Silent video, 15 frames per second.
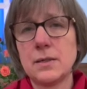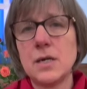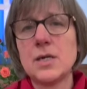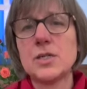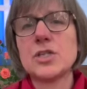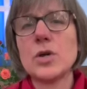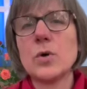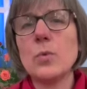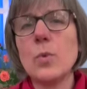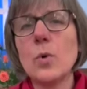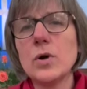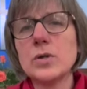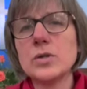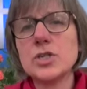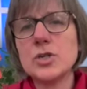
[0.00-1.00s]
So
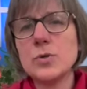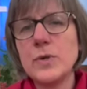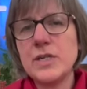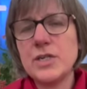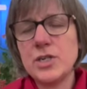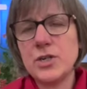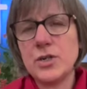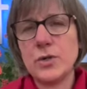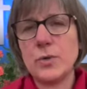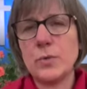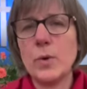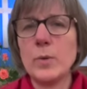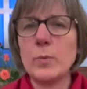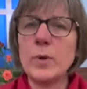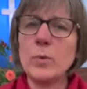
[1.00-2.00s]
what do we do
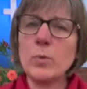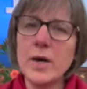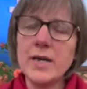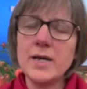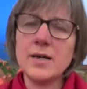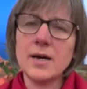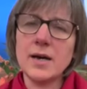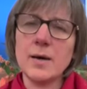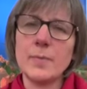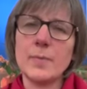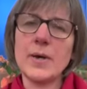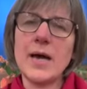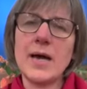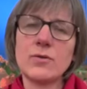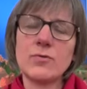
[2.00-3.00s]
when we wake
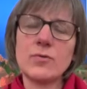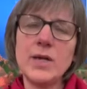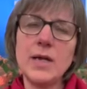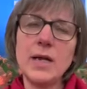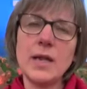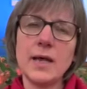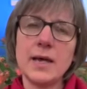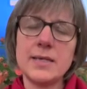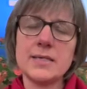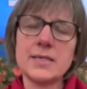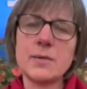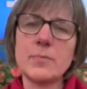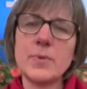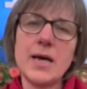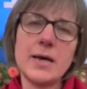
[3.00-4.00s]
up and realise
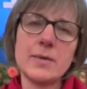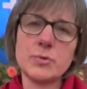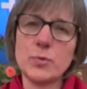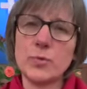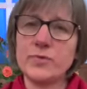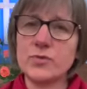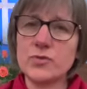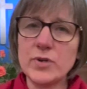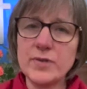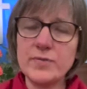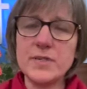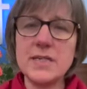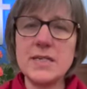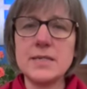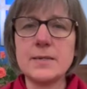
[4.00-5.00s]
that perhaps we've
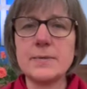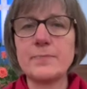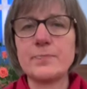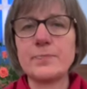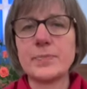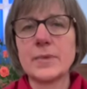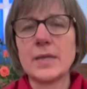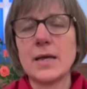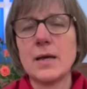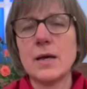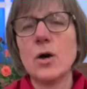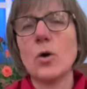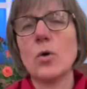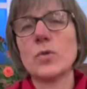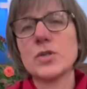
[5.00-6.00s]
drifted,
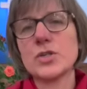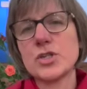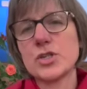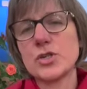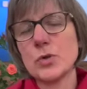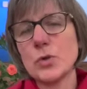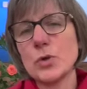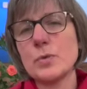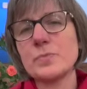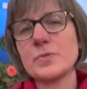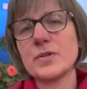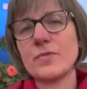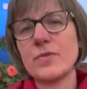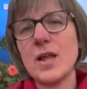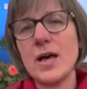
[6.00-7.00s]
or the
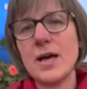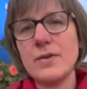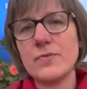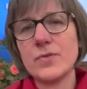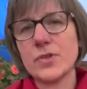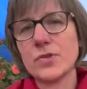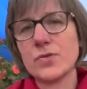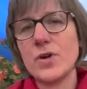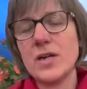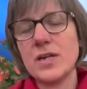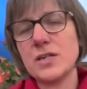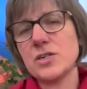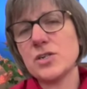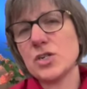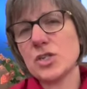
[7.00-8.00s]
storms of life are
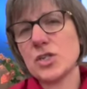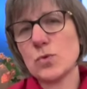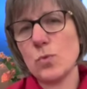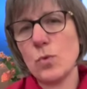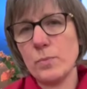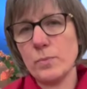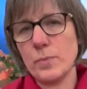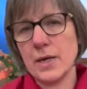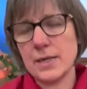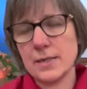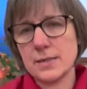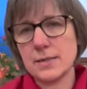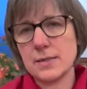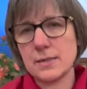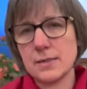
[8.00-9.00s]
threatening to swamp
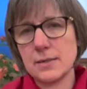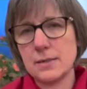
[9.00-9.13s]
us?